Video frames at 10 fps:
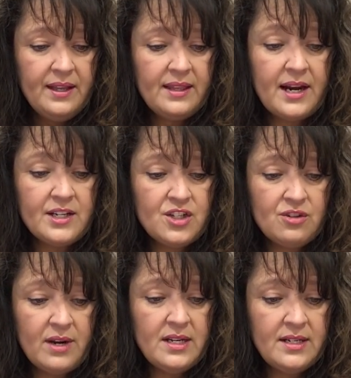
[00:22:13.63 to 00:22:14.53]
Then I
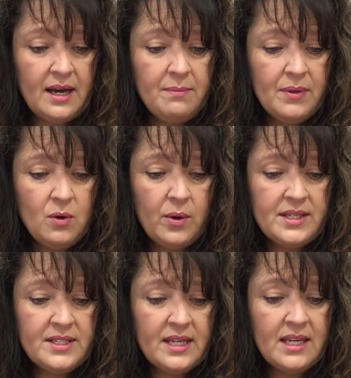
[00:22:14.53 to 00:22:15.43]
straightened up,
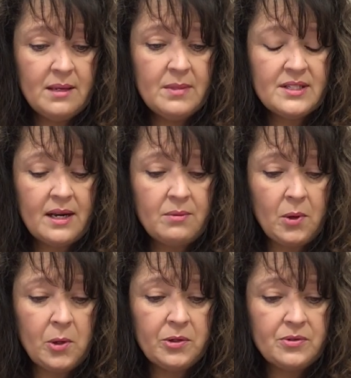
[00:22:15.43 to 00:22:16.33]
hoisting him as I
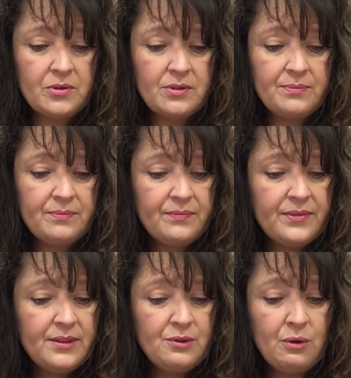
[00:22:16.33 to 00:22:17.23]
rose.
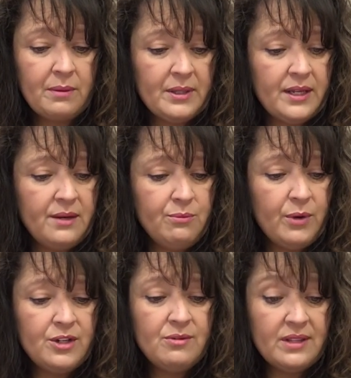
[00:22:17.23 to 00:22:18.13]
Normally,
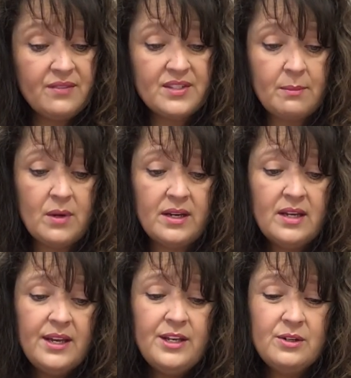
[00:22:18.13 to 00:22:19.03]
when you lift someone,
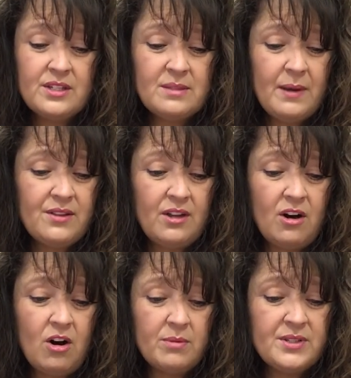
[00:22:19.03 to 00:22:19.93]
you expect
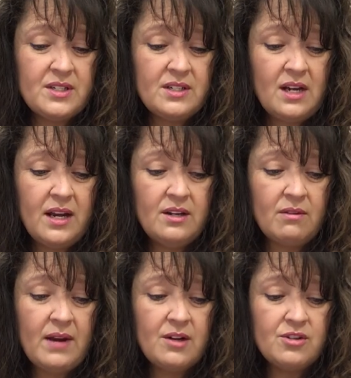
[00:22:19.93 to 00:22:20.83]
their arms to tighten
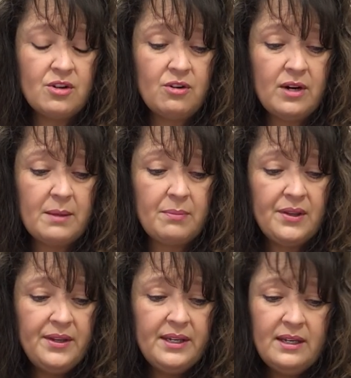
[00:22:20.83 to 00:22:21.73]
around your grip,
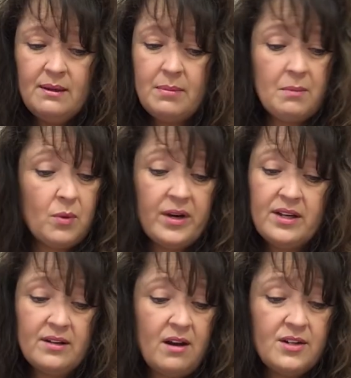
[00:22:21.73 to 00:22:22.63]
but Morrie
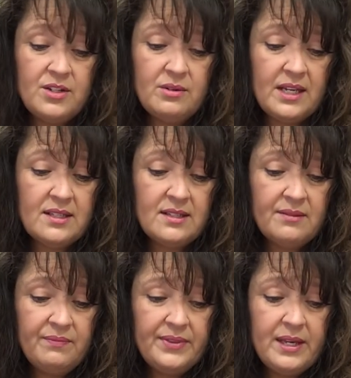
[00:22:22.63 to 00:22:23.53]
could not do this.
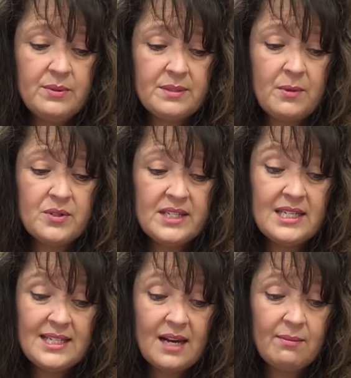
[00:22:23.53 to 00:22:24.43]
He was mostly
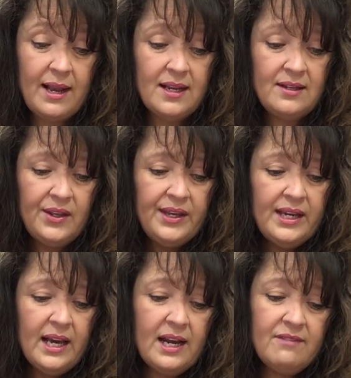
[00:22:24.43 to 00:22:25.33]
dead weight,
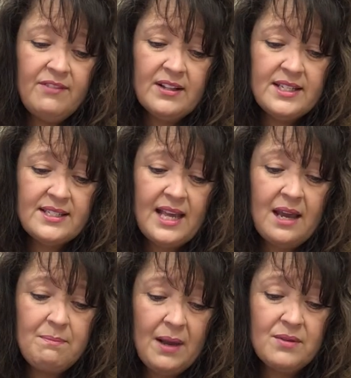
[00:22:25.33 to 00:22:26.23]
and I felt his head
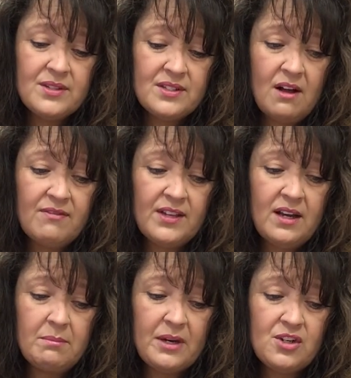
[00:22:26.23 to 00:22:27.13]
bounce softly
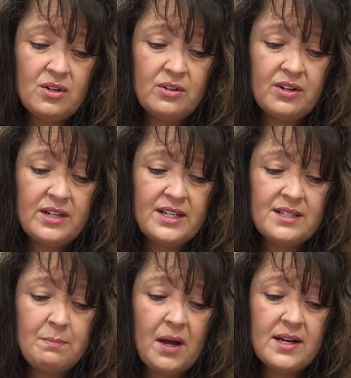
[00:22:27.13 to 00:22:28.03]
on my shoulder and his
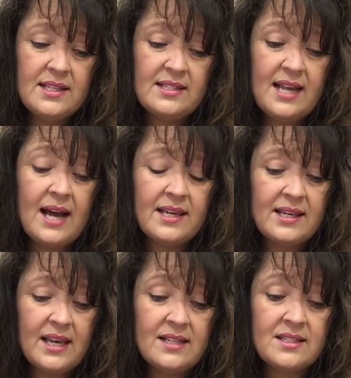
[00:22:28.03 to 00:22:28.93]
body sag
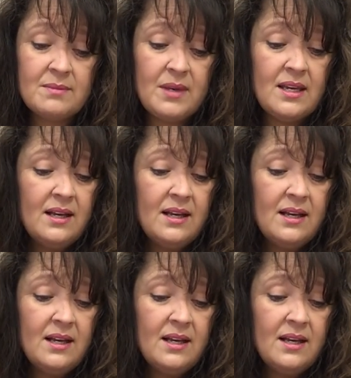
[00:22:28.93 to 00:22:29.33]
against me